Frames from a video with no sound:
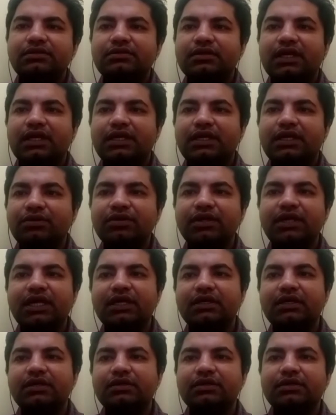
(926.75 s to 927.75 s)
I do it at
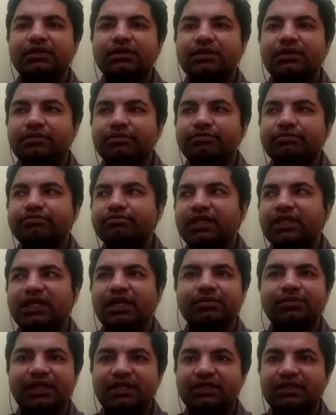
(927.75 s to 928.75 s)
the
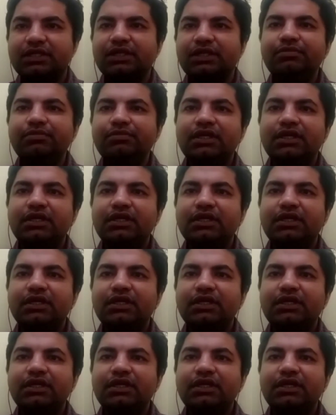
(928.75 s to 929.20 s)
company's time.